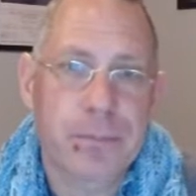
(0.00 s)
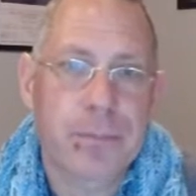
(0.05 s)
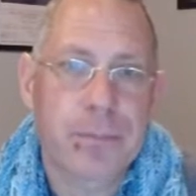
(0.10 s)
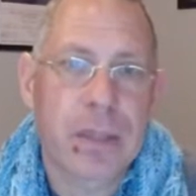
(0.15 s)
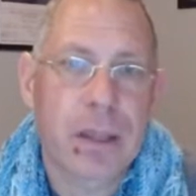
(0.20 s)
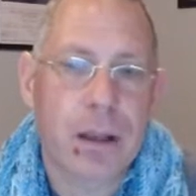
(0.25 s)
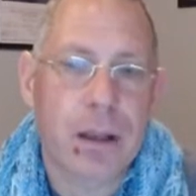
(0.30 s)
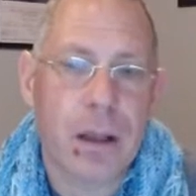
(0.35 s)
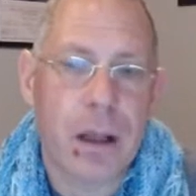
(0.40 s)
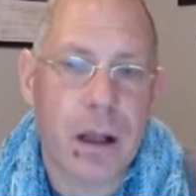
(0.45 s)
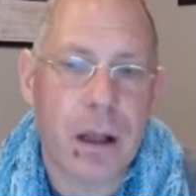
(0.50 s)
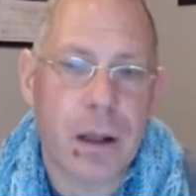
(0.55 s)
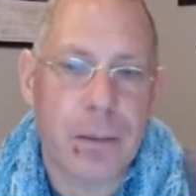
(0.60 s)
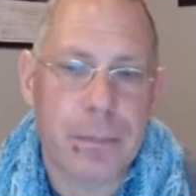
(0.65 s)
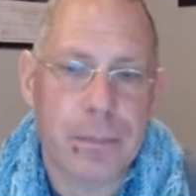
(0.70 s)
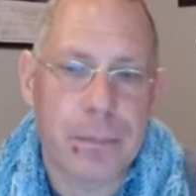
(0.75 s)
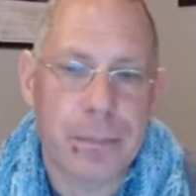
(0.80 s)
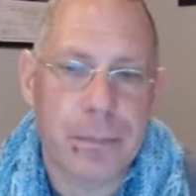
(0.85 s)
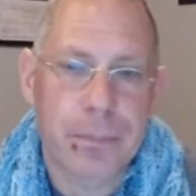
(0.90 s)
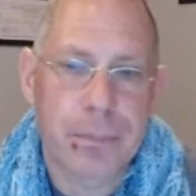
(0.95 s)

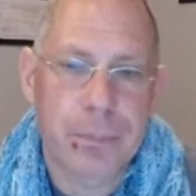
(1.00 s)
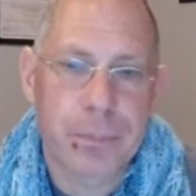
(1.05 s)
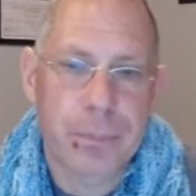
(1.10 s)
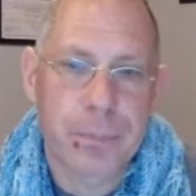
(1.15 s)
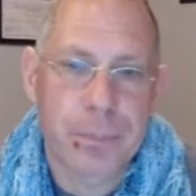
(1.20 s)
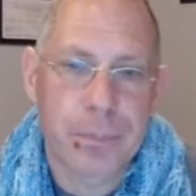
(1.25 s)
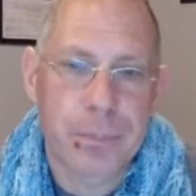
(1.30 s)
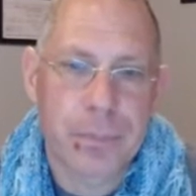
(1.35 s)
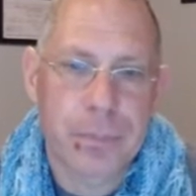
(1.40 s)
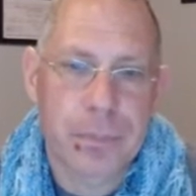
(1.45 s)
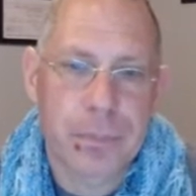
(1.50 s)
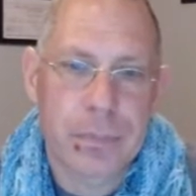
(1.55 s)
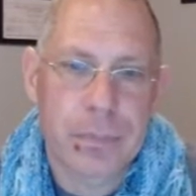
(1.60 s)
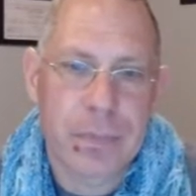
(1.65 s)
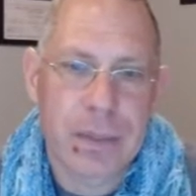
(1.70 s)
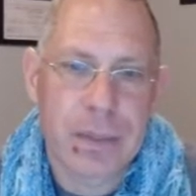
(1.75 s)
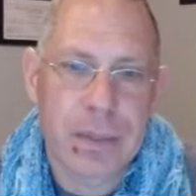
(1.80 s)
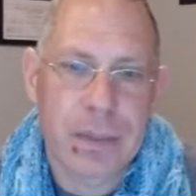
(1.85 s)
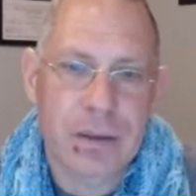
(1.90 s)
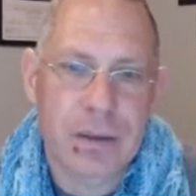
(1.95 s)
Um,
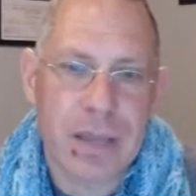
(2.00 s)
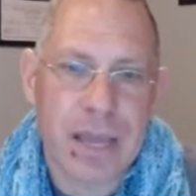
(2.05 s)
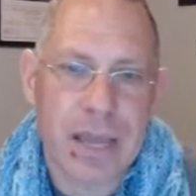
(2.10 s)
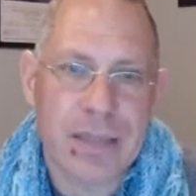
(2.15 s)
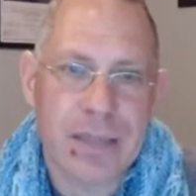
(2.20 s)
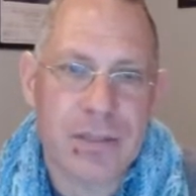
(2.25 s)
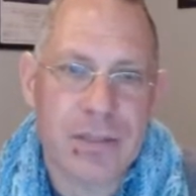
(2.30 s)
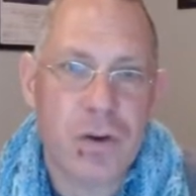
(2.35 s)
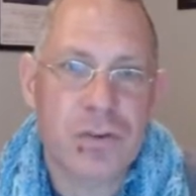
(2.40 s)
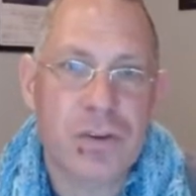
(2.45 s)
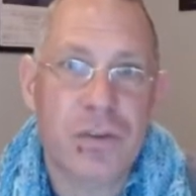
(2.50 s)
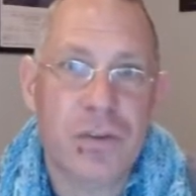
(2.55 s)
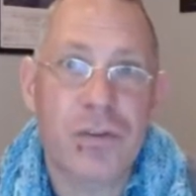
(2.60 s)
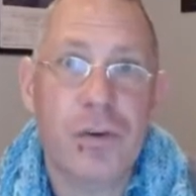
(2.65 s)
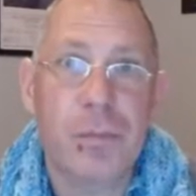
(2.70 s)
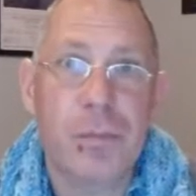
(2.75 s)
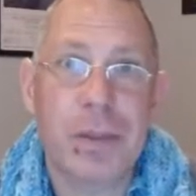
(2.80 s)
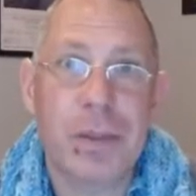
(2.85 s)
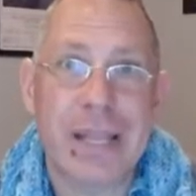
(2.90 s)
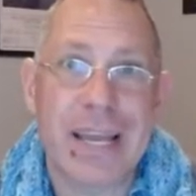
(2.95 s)
and those are for
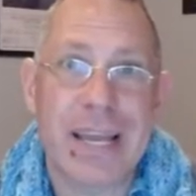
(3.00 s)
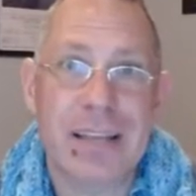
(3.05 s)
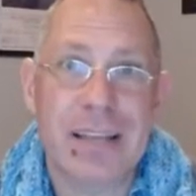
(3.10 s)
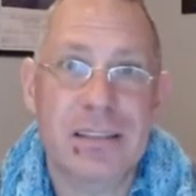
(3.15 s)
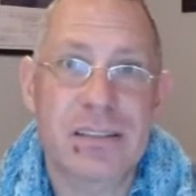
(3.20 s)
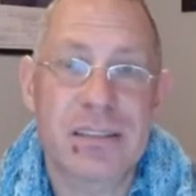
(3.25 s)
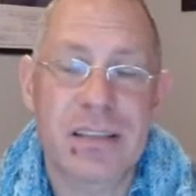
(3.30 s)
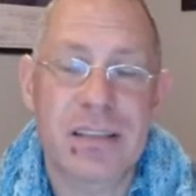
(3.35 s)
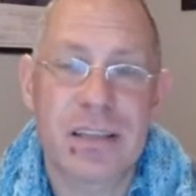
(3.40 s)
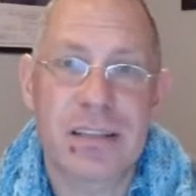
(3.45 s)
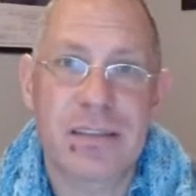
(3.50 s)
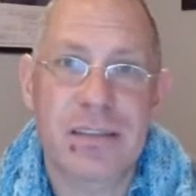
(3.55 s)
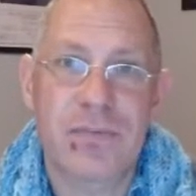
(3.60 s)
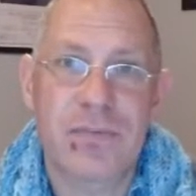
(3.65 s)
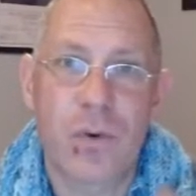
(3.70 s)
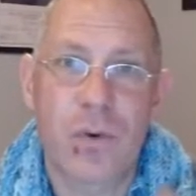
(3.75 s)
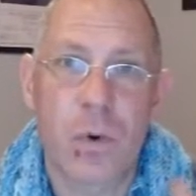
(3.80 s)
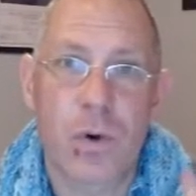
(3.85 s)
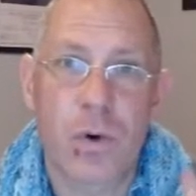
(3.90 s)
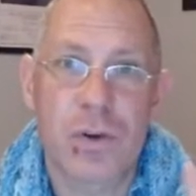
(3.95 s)
plans
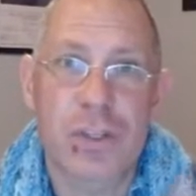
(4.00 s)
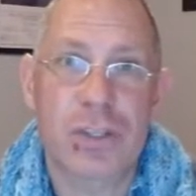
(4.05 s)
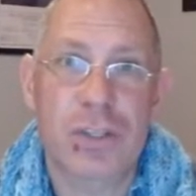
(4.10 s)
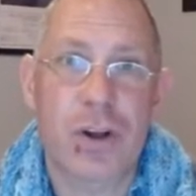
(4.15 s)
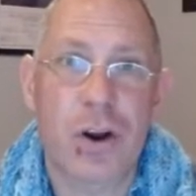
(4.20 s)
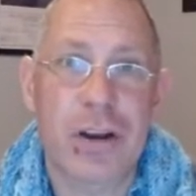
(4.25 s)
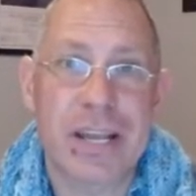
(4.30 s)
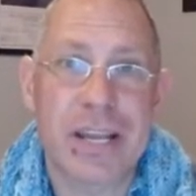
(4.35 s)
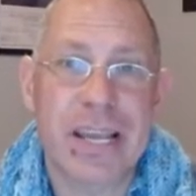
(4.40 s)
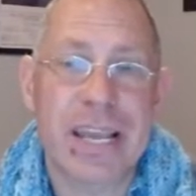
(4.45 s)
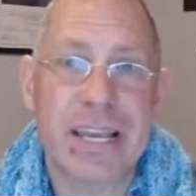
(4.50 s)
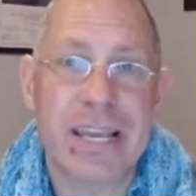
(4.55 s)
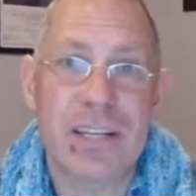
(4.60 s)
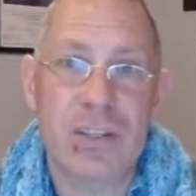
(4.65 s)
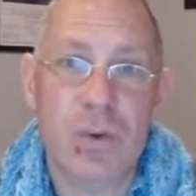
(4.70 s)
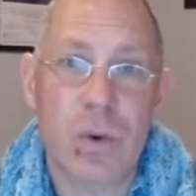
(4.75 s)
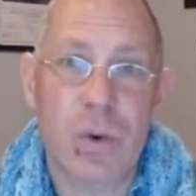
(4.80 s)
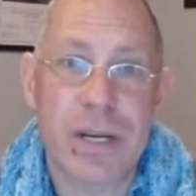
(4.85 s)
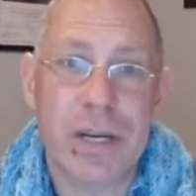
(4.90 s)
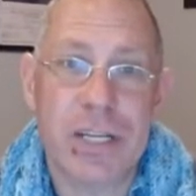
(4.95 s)
for starting in
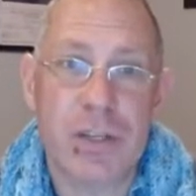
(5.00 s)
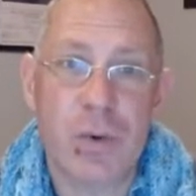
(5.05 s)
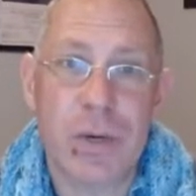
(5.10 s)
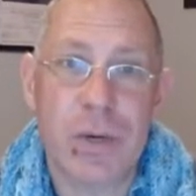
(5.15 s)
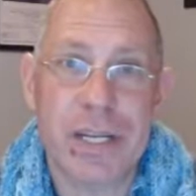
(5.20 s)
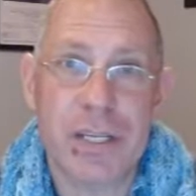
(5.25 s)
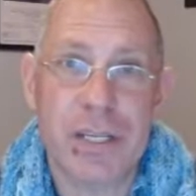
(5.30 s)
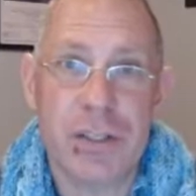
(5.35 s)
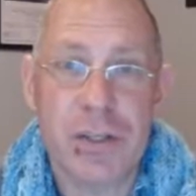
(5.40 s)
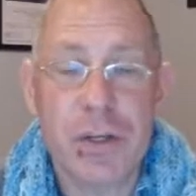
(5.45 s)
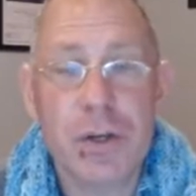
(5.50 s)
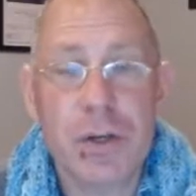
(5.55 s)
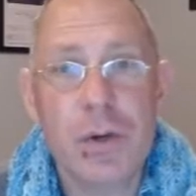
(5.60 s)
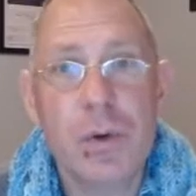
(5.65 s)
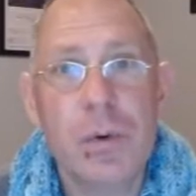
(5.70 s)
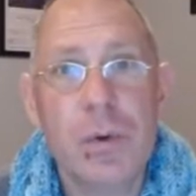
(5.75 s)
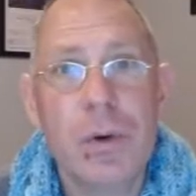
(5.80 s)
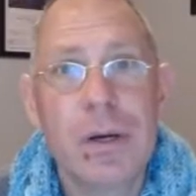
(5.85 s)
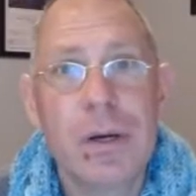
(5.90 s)
twenty twenty-two.